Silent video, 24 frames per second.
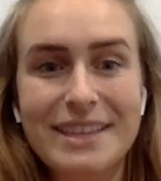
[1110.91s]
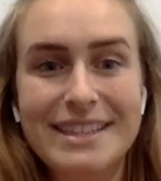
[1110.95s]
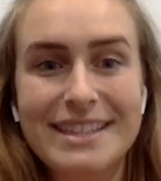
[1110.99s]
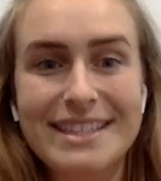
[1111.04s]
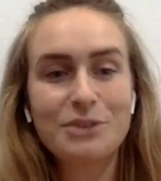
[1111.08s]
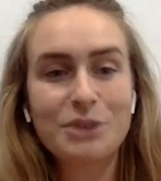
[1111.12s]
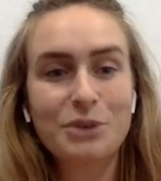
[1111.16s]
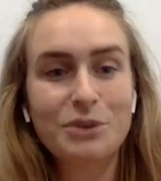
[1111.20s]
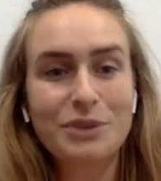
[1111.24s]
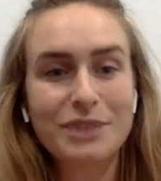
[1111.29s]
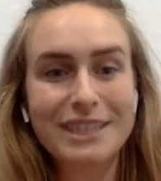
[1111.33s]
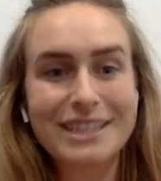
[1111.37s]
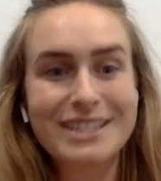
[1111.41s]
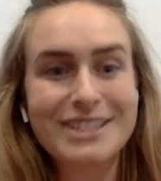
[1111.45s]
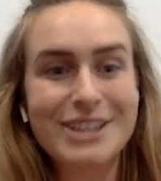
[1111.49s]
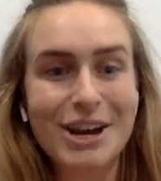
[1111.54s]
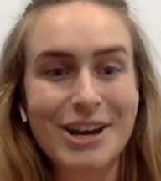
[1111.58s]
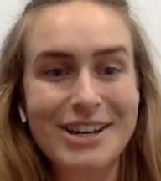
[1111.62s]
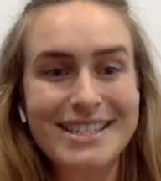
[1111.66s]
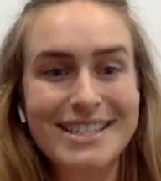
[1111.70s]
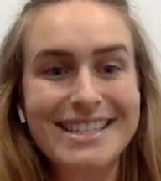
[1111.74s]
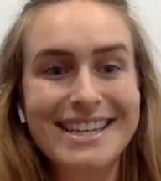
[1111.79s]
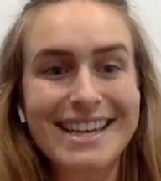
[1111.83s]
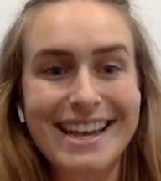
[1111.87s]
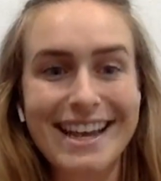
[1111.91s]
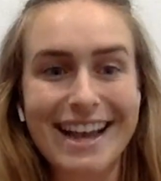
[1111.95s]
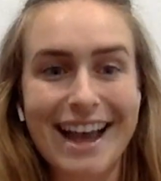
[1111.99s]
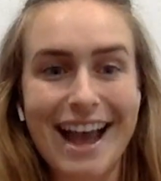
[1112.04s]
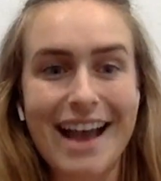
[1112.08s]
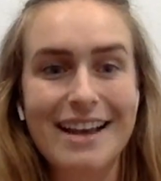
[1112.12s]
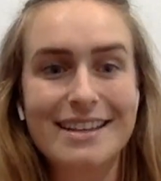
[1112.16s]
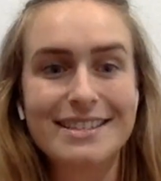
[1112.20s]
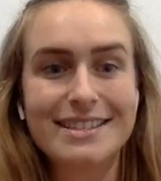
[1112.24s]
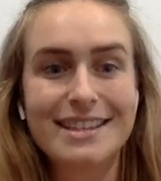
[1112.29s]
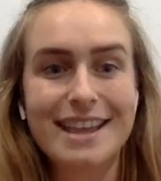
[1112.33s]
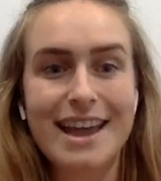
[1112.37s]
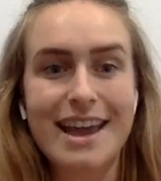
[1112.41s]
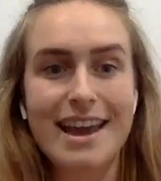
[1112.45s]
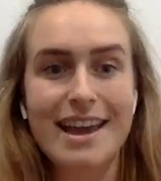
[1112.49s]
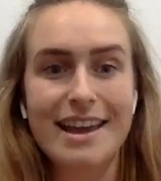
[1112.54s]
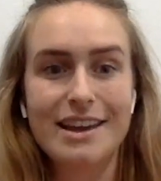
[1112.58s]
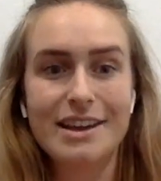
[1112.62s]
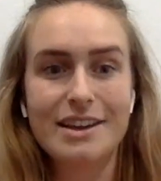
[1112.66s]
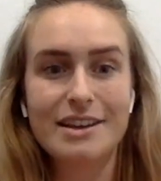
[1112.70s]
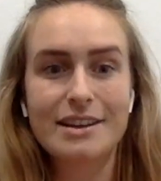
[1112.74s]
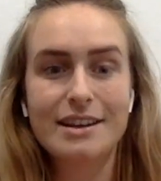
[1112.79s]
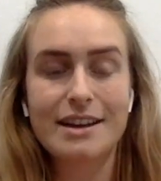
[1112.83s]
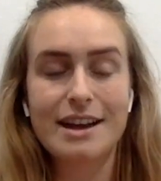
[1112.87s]
It could feel really daunting as
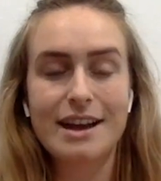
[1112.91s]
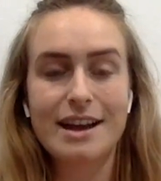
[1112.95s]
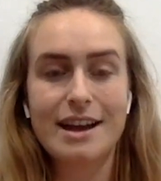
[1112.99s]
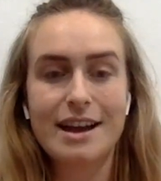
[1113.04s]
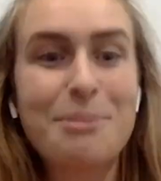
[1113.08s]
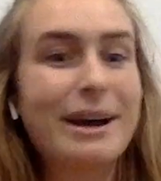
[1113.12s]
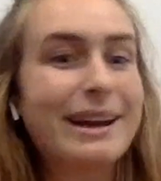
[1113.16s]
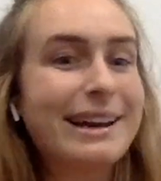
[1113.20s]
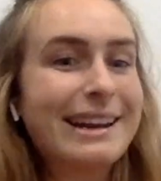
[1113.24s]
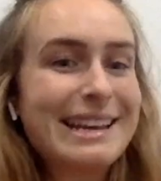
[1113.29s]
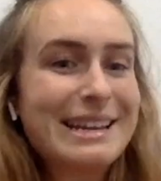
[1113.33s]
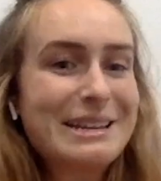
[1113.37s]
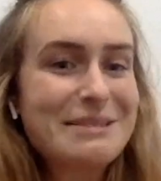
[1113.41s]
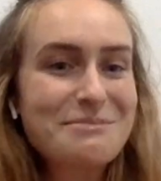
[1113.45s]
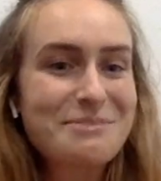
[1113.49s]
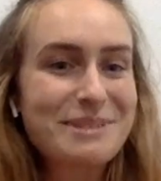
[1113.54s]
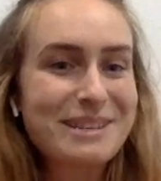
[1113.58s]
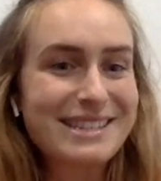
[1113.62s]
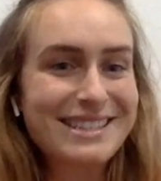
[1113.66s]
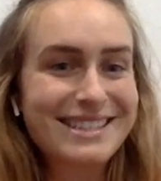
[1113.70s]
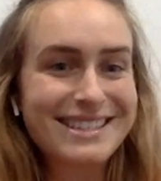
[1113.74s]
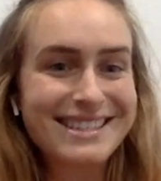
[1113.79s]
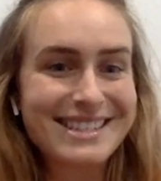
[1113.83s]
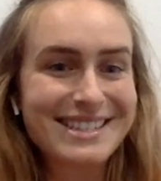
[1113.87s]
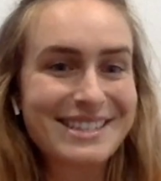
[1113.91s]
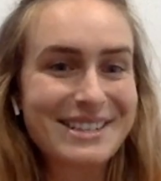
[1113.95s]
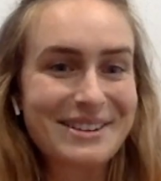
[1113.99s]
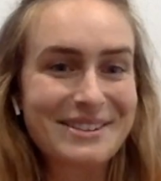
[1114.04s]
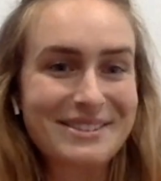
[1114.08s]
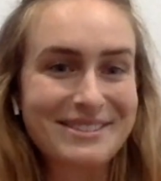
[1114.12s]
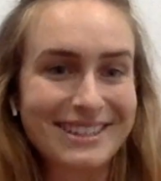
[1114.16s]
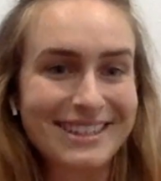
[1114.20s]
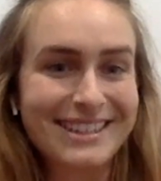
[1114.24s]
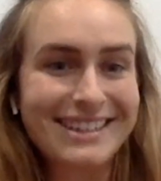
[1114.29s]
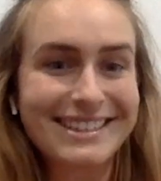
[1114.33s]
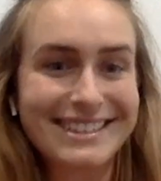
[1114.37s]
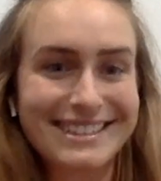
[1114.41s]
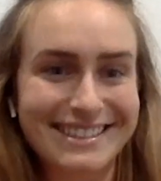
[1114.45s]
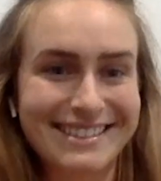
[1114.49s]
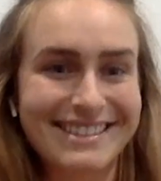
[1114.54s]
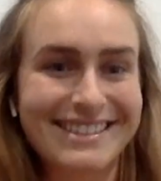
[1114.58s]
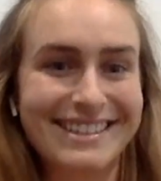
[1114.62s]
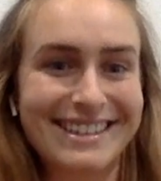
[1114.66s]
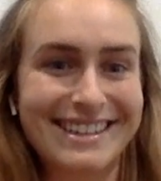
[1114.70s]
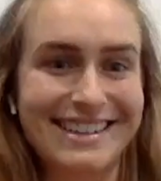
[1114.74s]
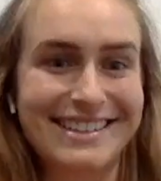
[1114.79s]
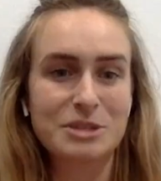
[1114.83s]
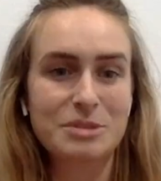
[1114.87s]
a budding business
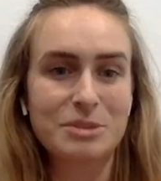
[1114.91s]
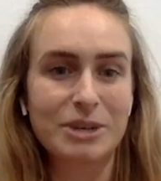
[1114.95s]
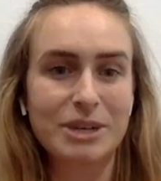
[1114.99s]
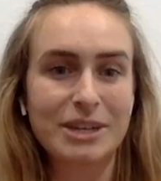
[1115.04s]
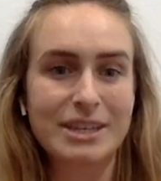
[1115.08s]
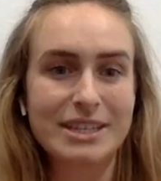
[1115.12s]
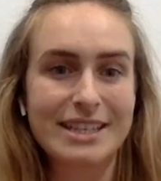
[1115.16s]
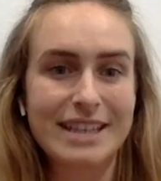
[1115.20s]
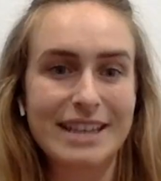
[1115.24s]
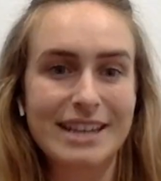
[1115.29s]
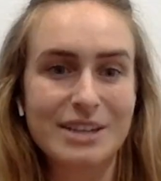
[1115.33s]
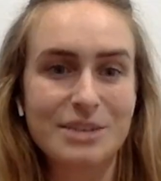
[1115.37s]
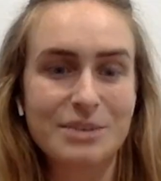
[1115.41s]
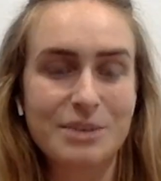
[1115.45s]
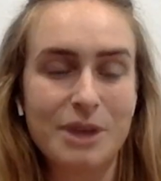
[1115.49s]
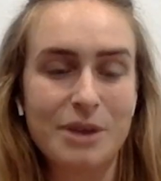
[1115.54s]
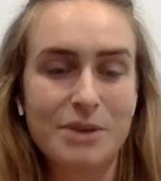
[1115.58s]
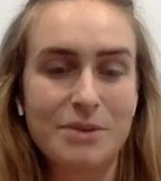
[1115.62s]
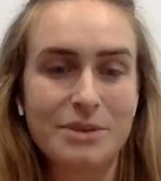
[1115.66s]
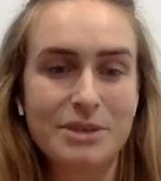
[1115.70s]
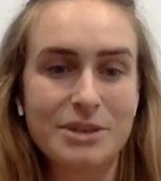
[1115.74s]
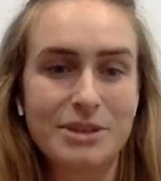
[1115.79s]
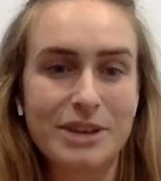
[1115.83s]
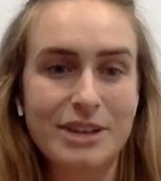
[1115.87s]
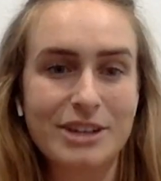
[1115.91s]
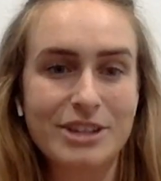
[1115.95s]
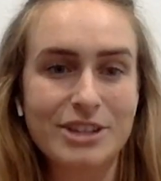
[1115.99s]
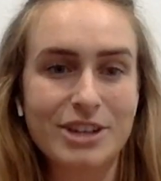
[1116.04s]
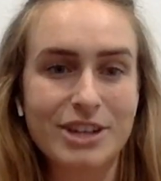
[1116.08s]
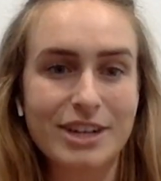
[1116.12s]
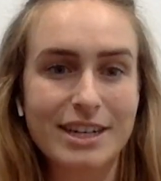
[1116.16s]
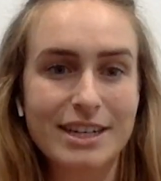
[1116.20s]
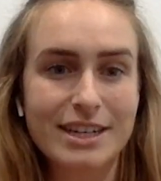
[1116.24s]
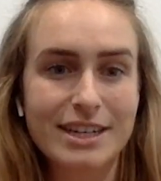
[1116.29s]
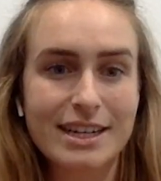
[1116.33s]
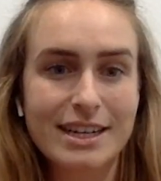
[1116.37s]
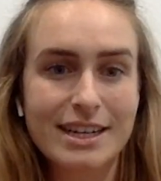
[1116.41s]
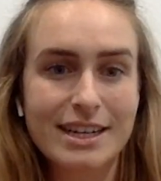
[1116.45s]
owner. Did you experience that as well when you got